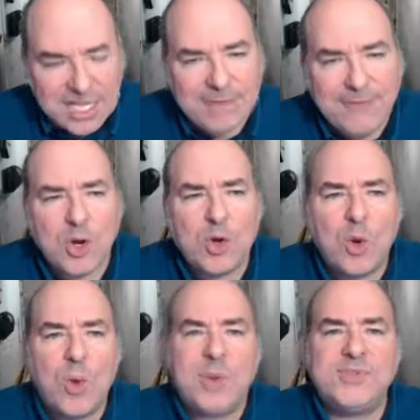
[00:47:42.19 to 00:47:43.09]
if you go to
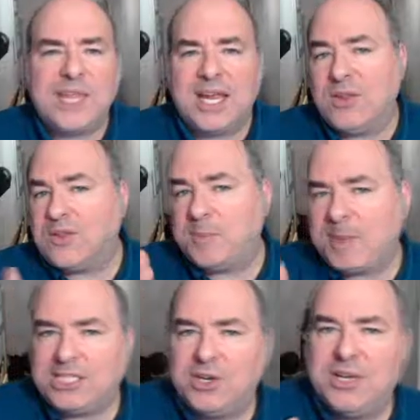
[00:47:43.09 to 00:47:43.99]
a website and there's a
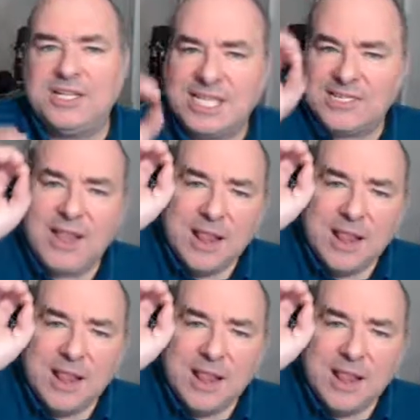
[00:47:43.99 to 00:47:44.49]
picture and it says,